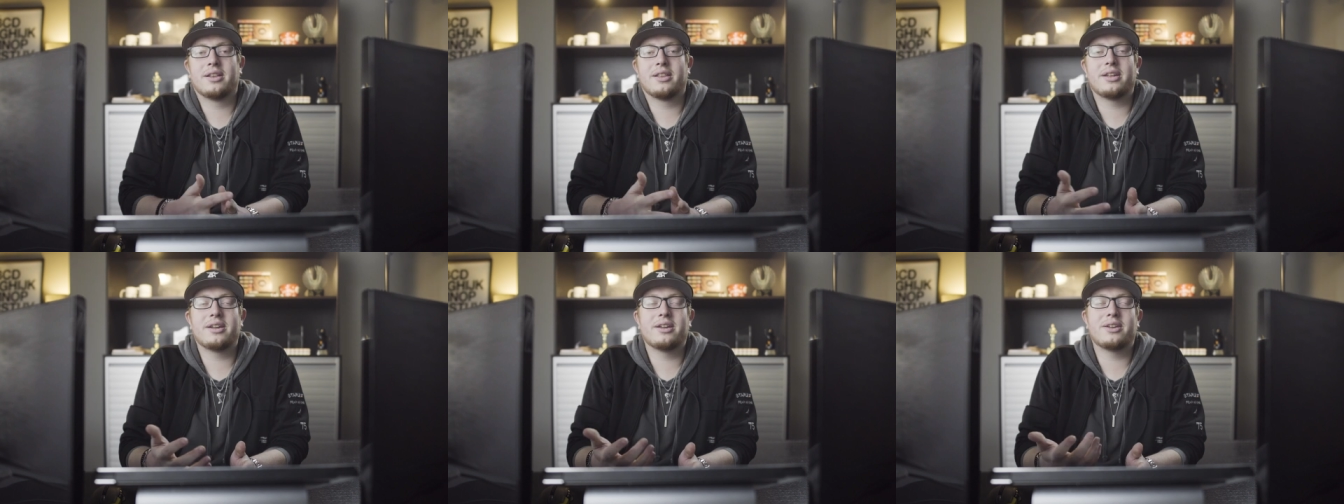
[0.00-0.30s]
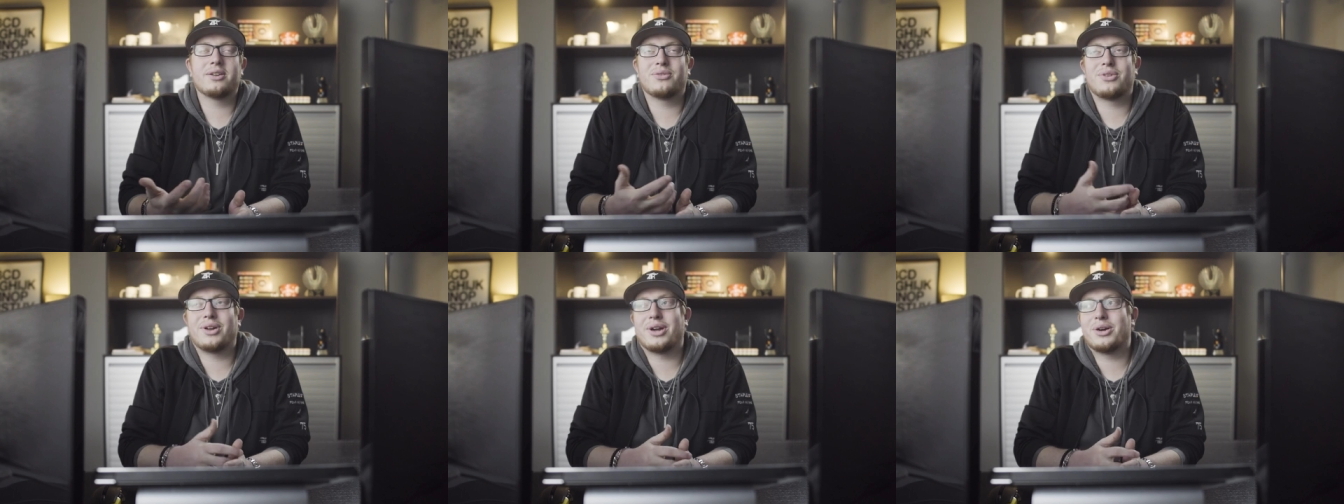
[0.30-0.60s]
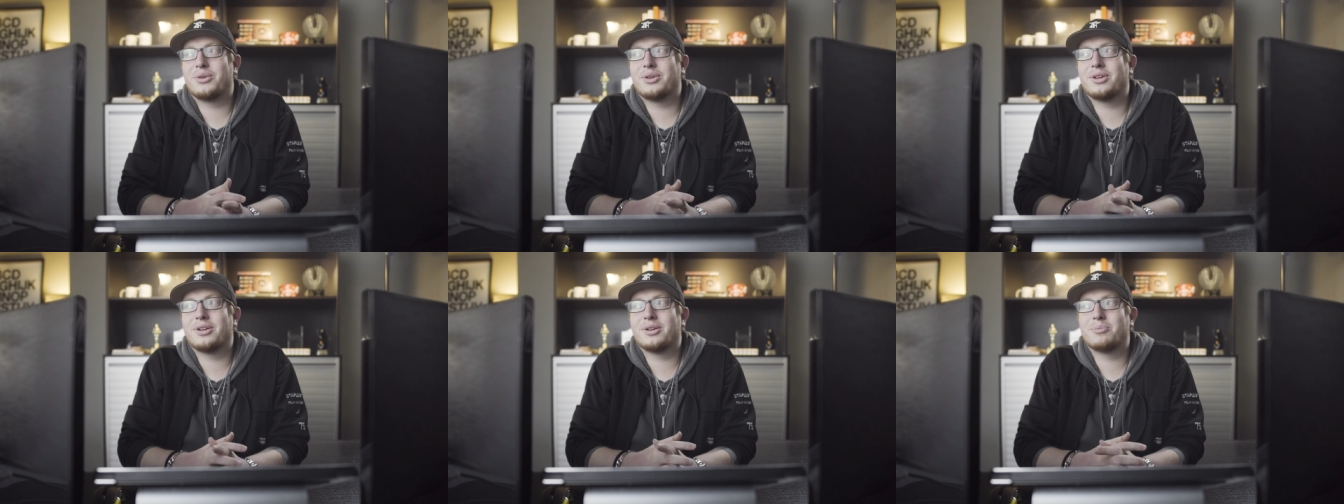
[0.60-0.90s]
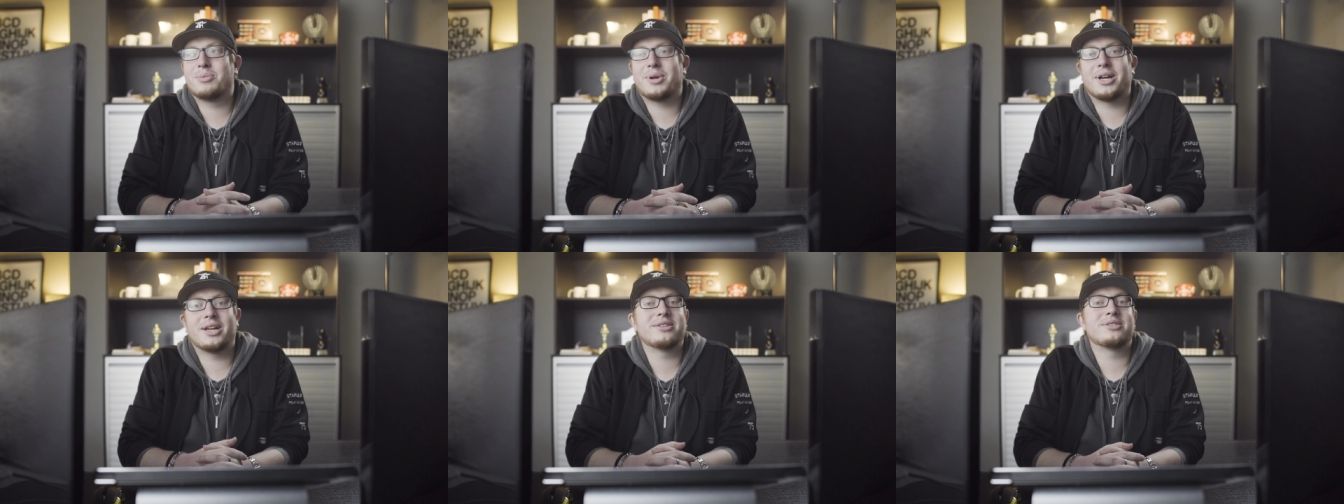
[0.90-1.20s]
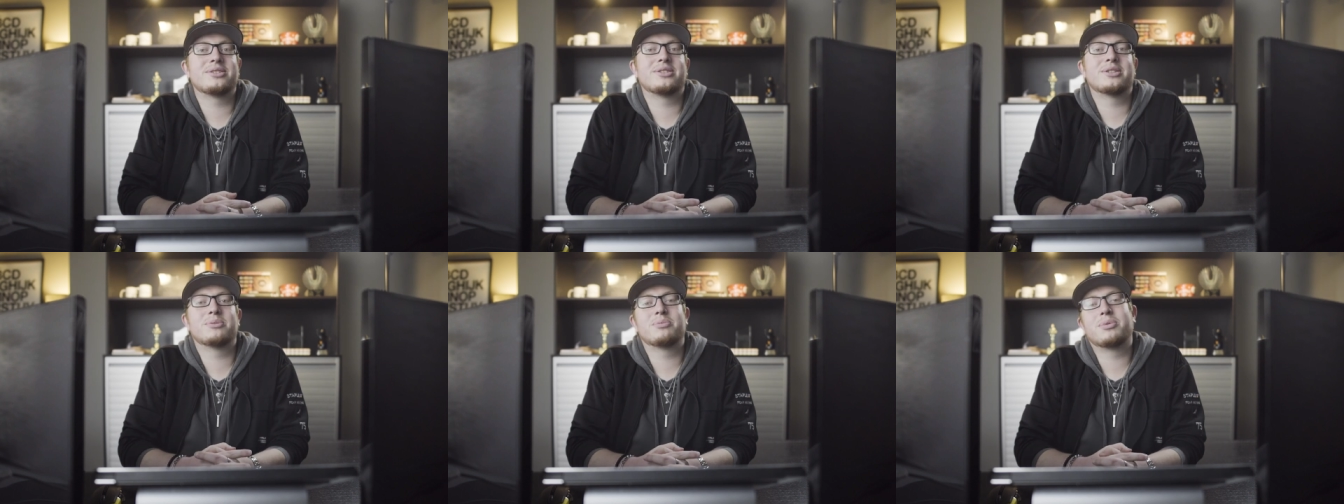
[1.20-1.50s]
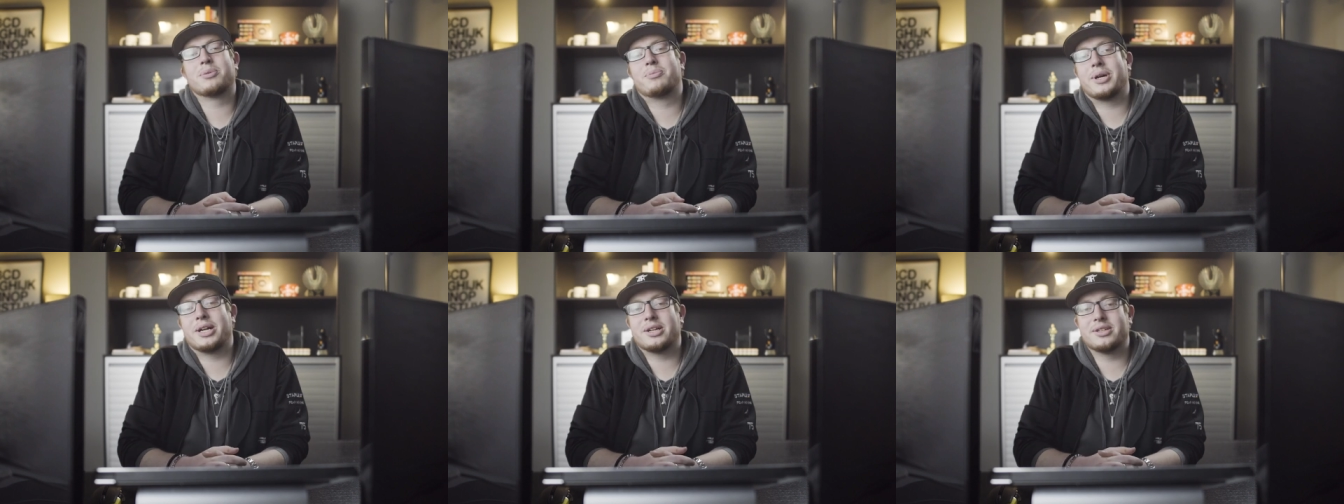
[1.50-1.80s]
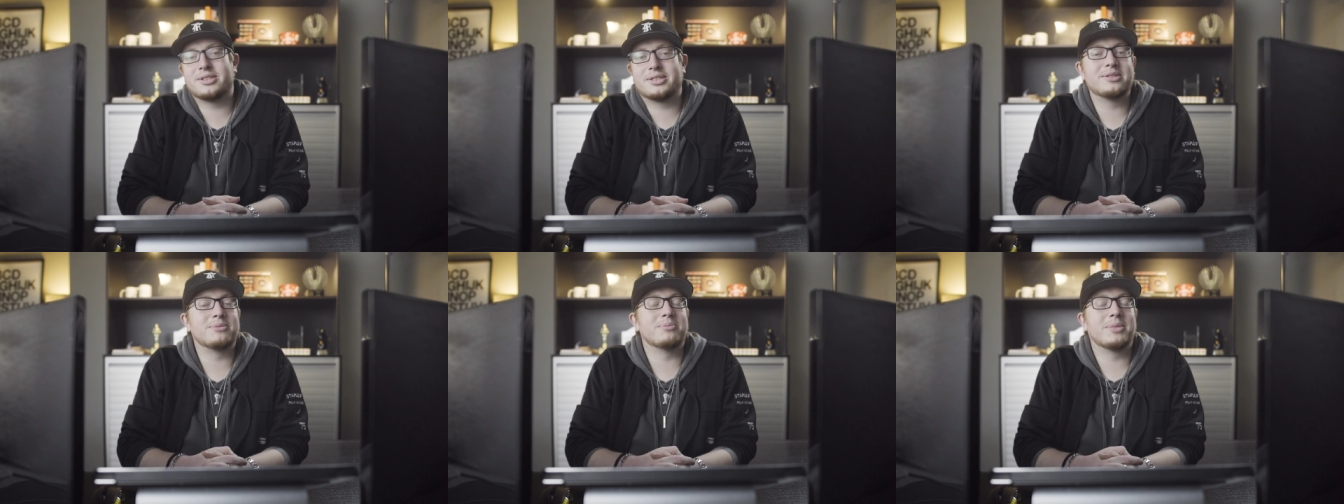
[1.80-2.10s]
Think of how your pastor
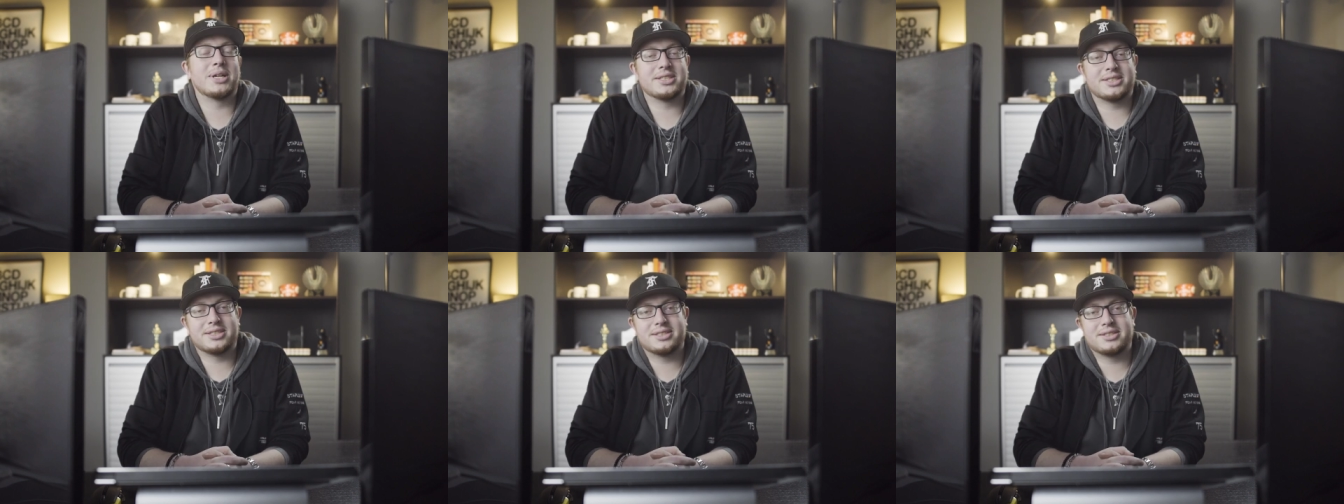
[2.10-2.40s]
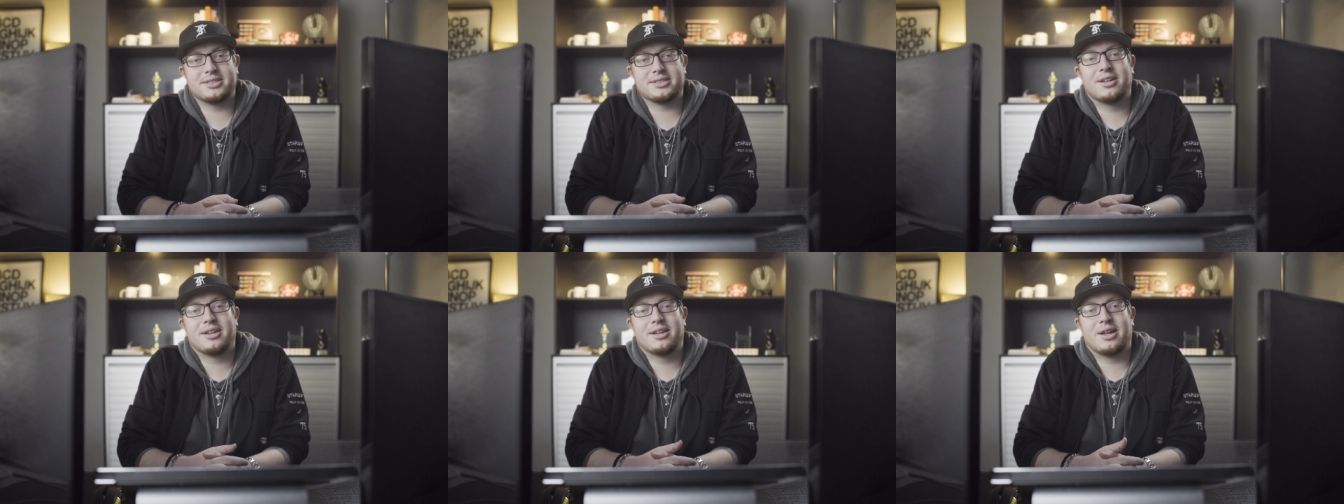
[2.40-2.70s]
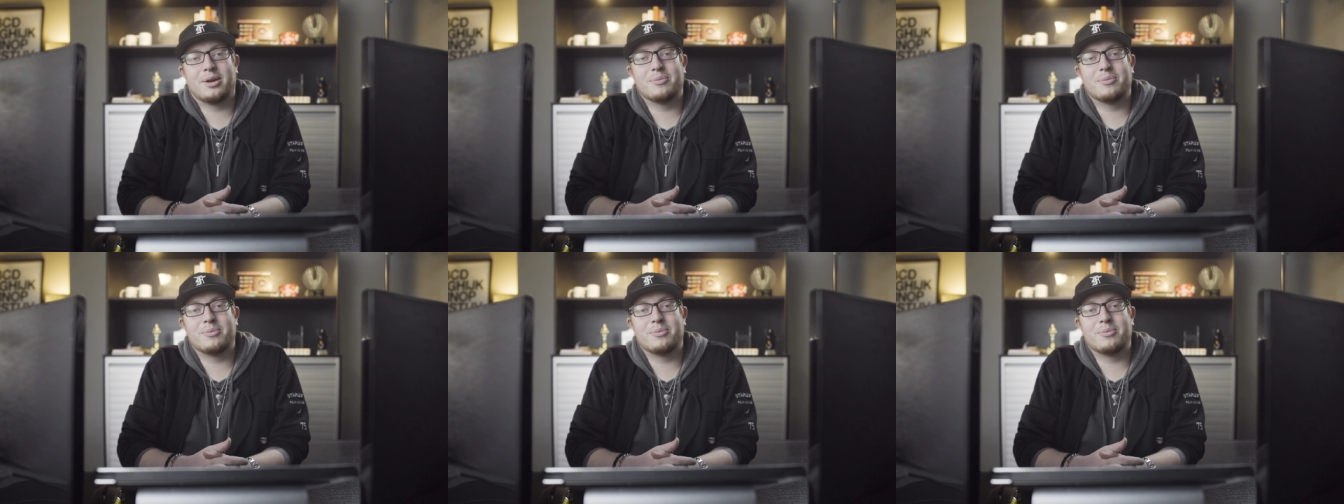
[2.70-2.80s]
prepares his messages.